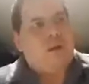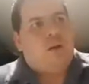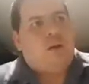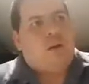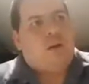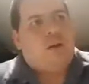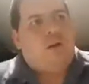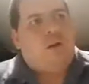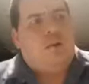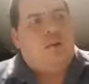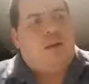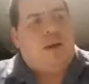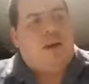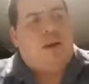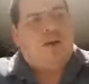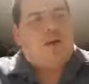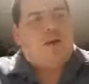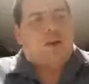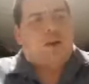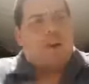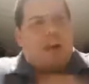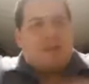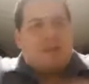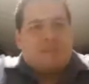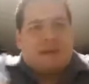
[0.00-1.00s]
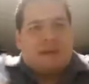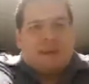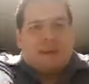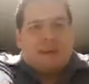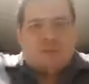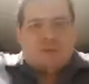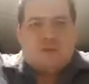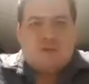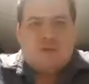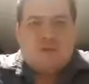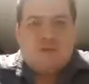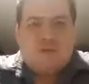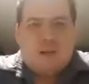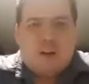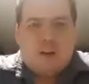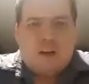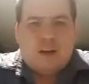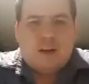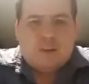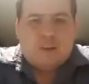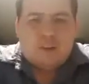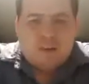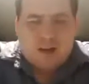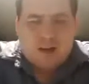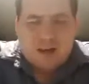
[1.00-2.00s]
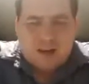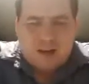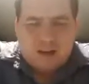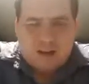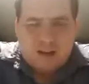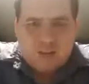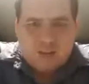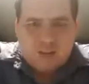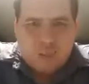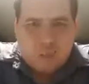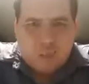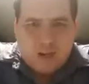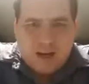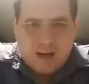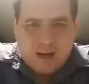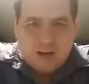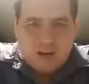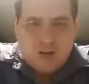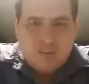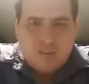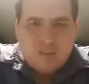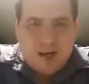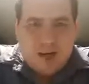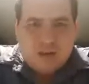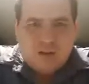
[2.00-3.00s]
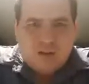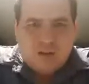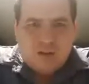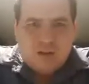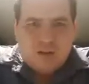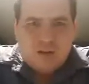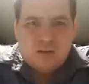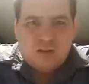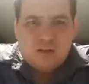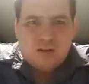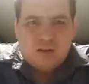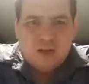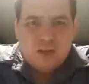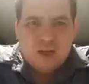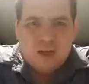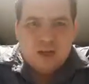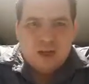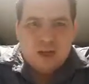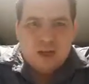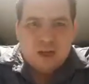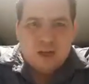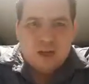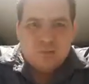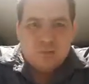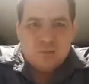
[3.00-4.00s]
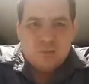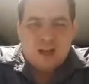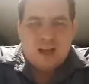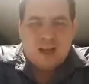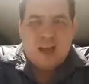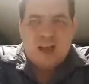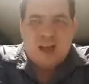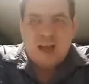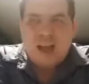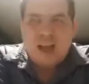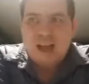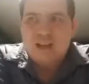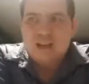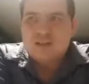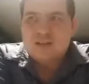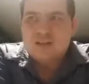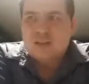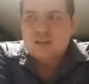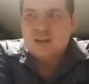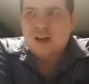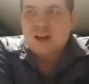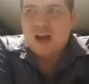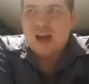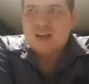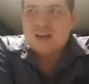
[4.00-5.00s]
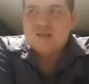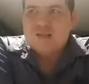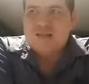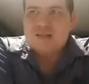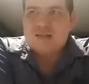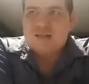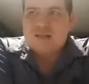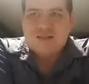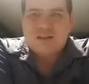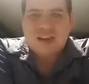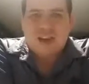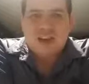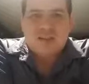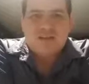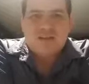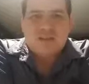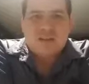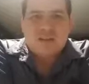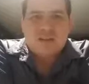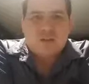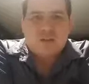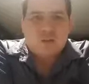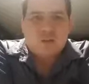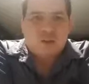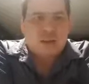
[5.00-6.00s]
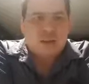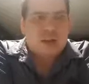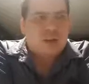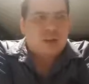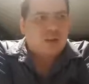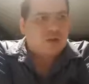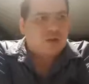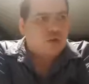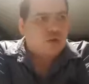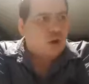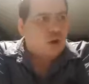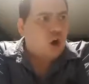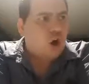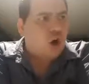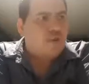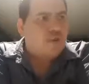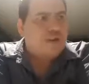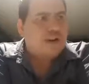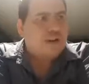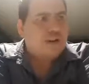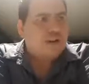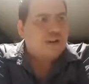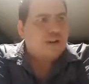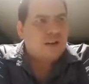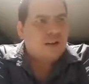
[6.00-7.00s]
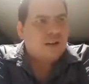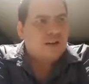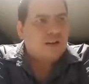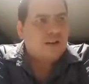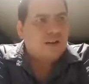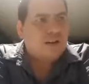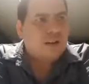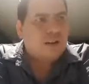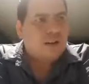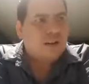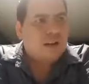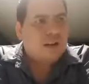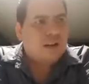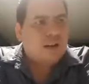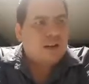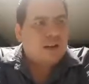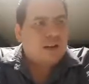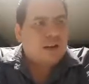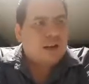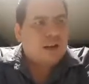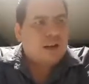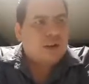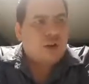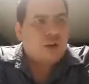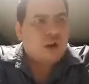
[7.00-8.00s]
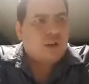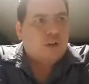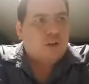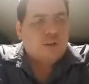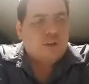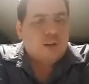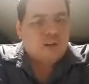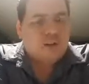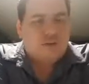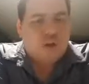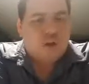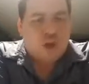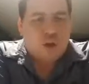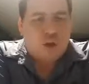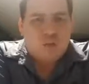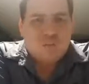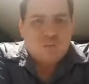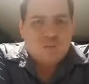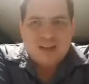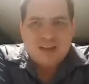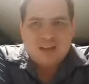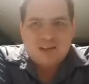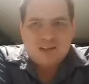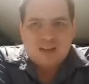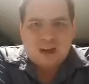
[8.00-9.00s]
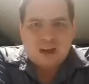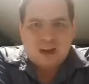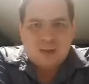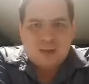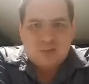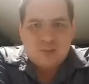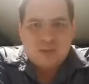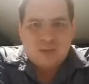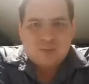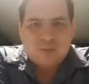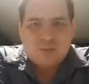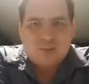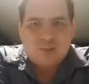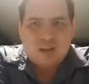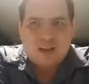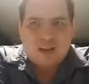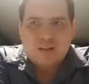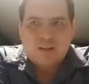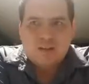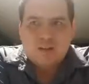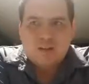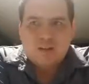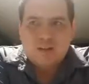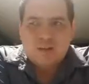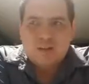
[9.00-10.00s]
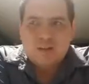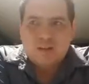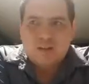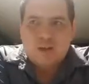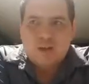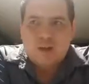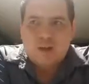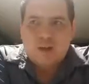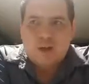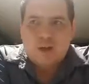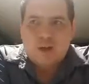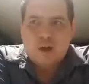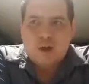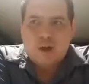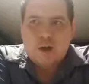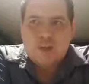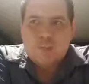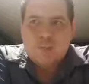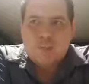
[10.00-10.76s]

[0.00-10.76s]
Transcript: grabbing the game by the scruff of the neck and winning your matches, and getting 8s and 9s and 10s every week and scoring and assisting. And I don't think they've got the best out of the best players. I